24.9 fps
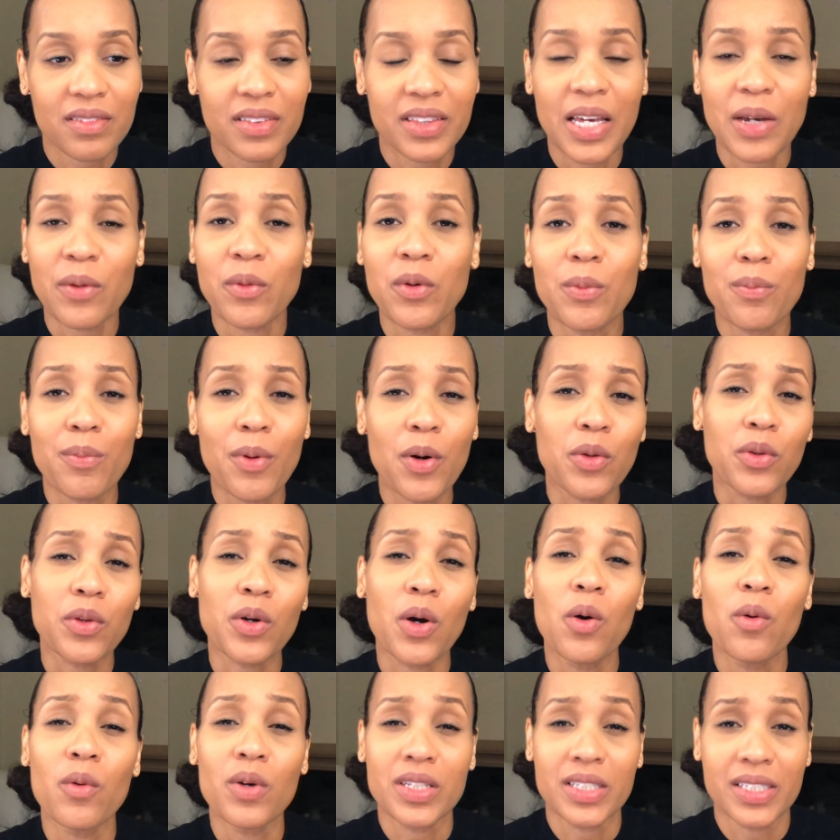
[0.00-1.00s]
they would both
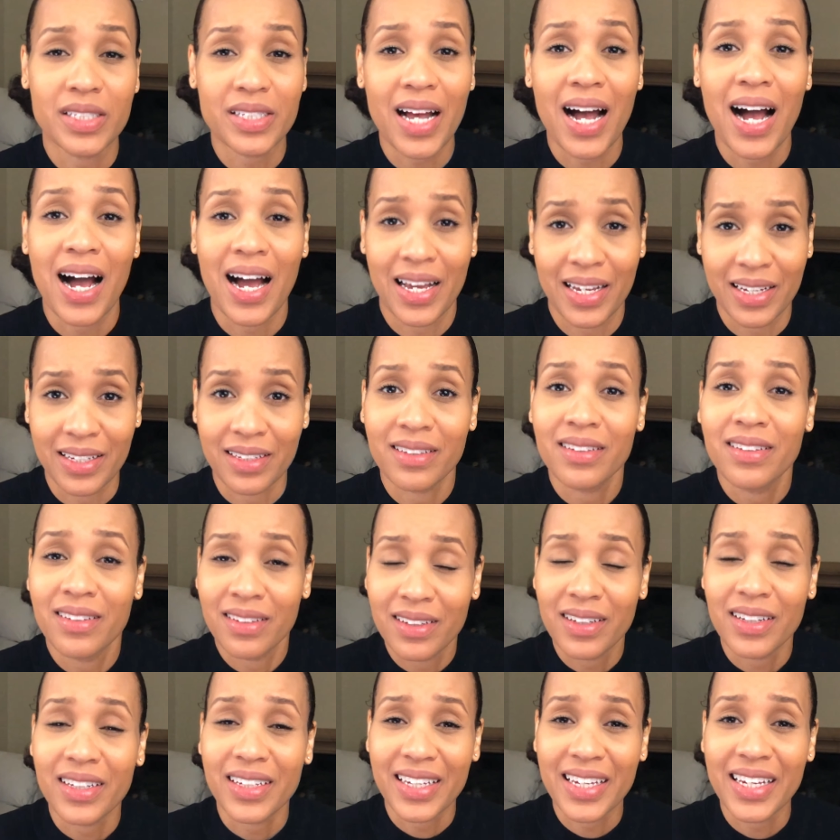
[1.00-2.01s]
coincide.
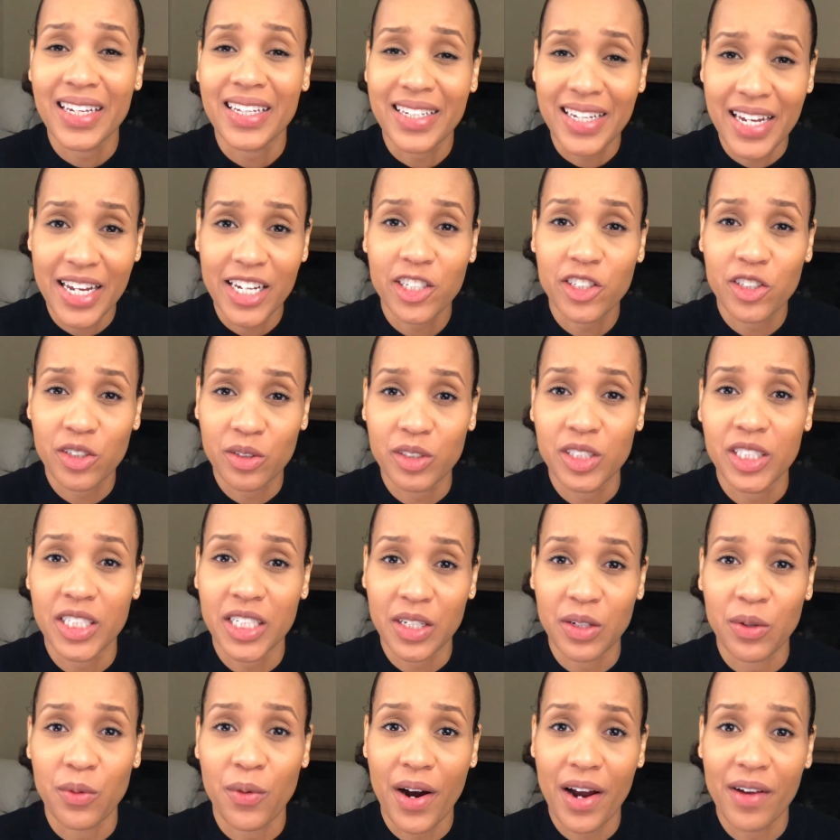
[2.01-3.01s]
Again, National
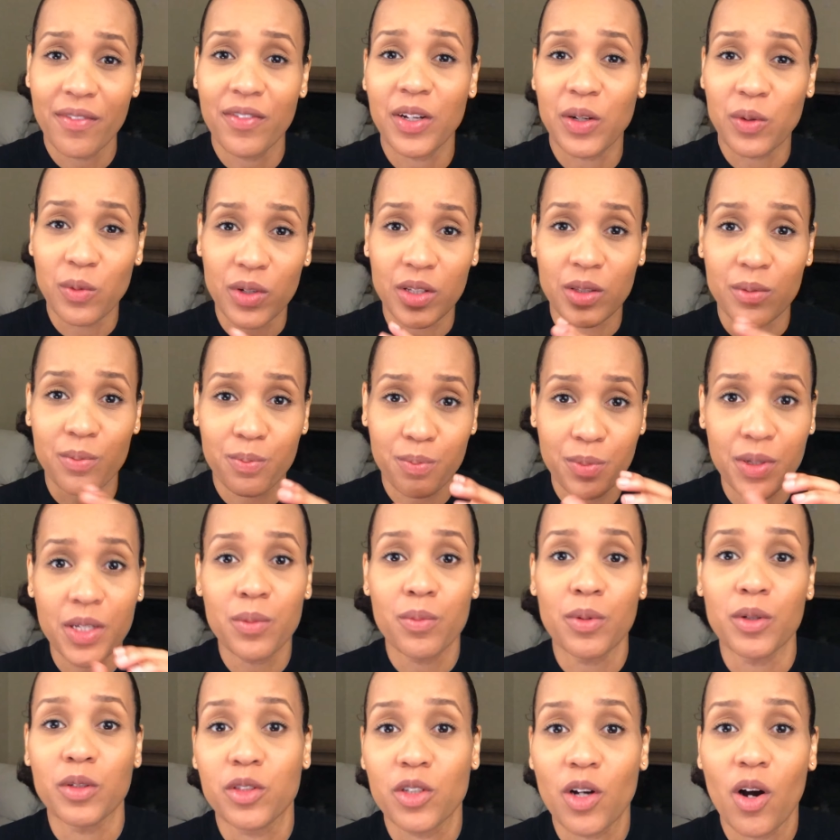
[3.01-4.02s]
Geographic with
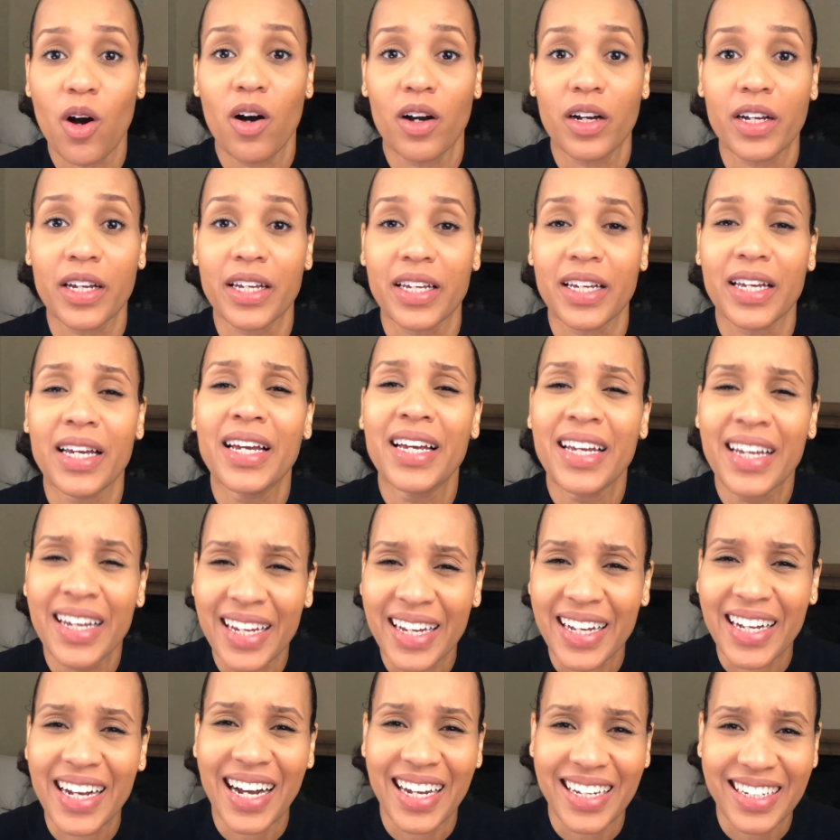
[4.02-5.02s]
people talking
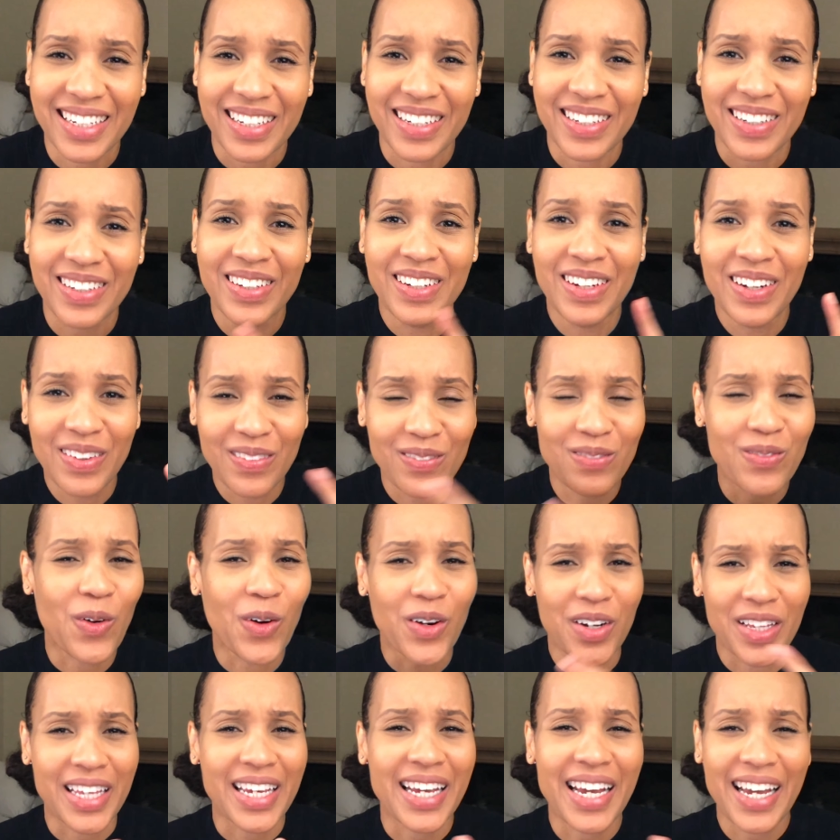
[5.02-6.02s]
kind of
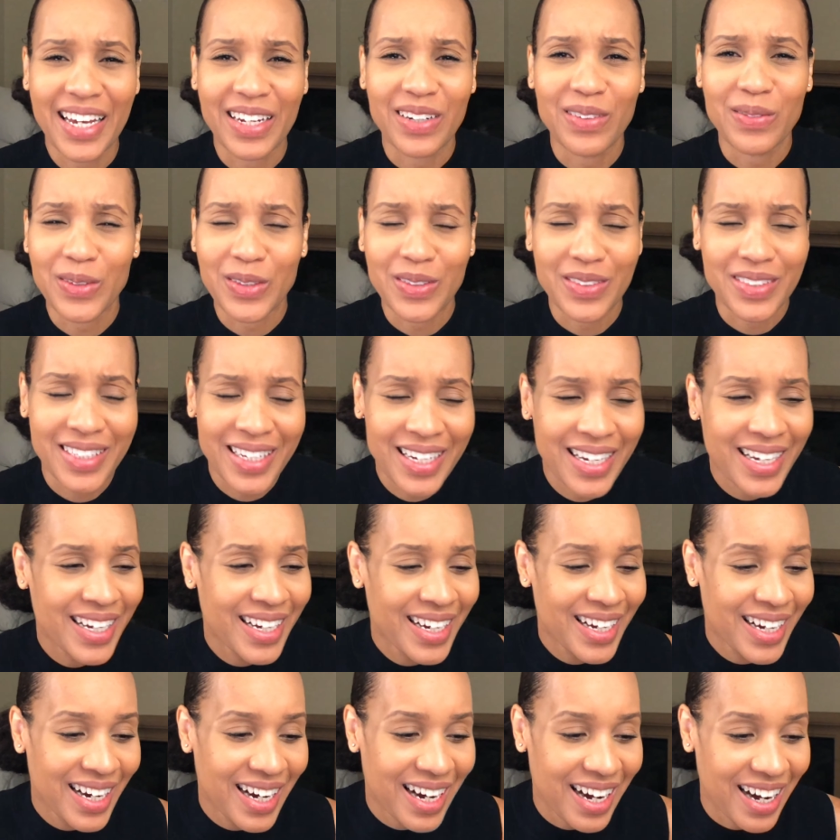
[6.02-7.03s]
for the animals.
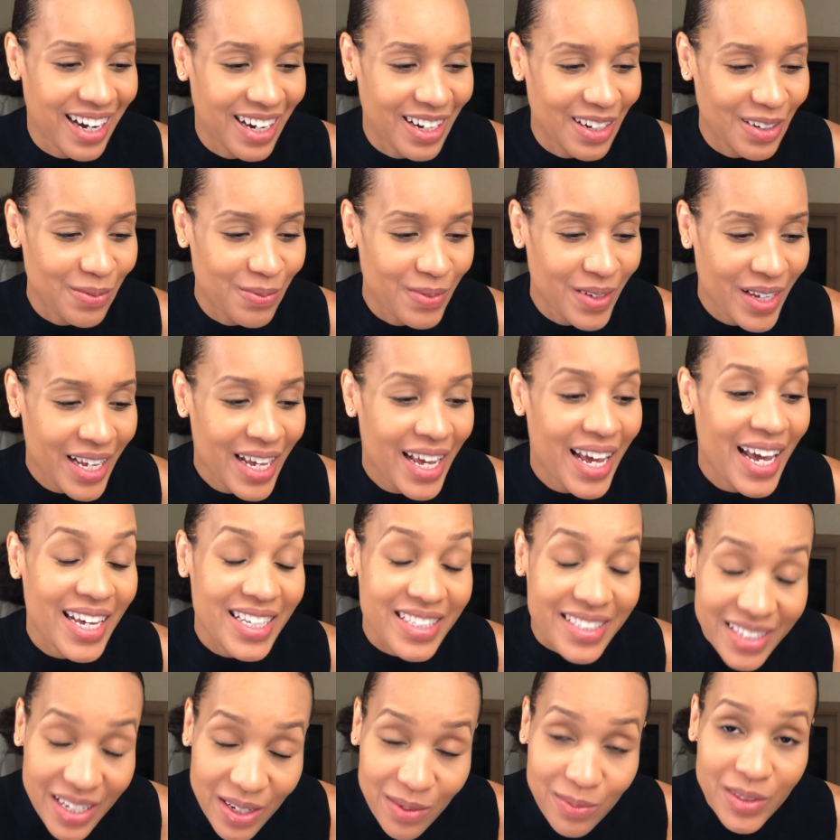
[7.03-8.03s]
Um,
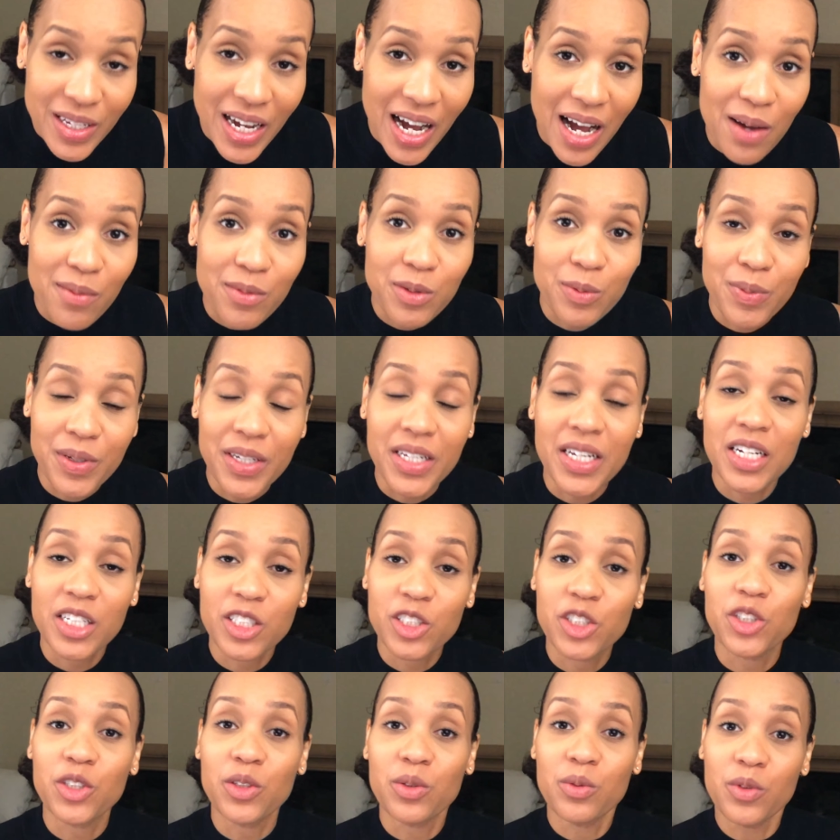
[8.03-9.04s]
and sometimes
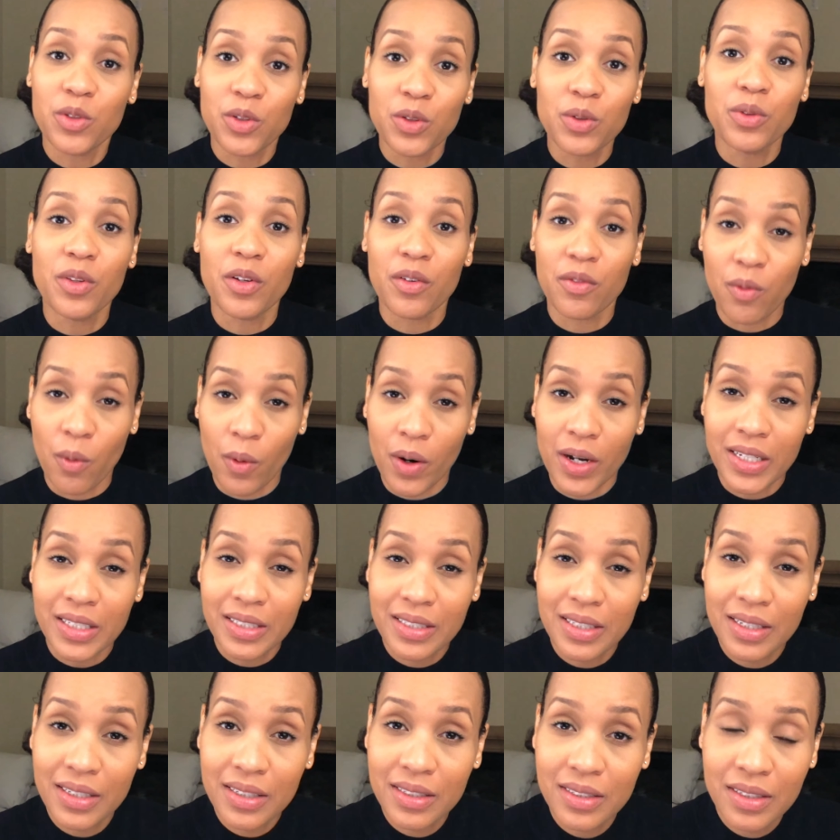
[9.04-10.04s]
because you knew the
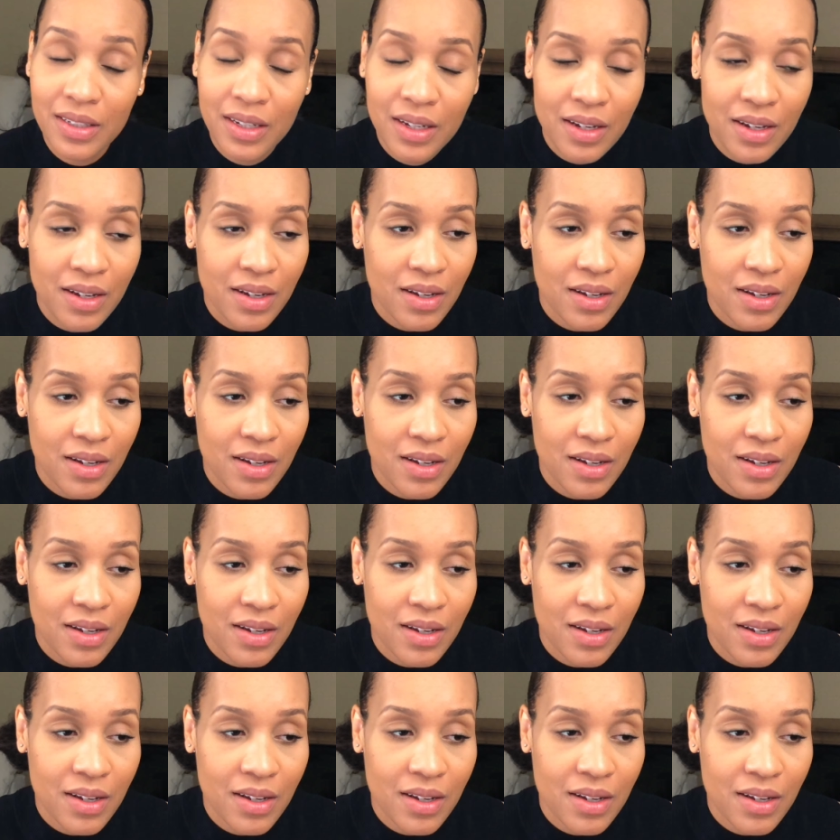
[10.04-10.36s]
voices,